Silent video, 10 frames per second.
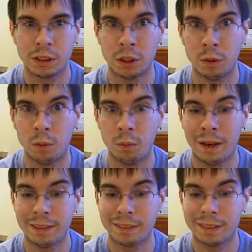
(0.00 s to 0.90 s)
So
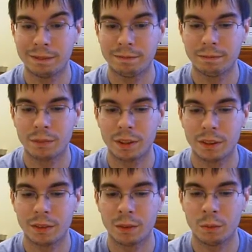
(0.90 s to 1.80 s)
what?
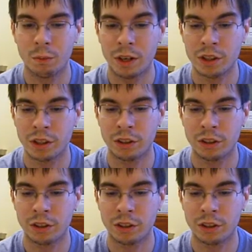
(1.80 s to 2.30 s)
Where'd you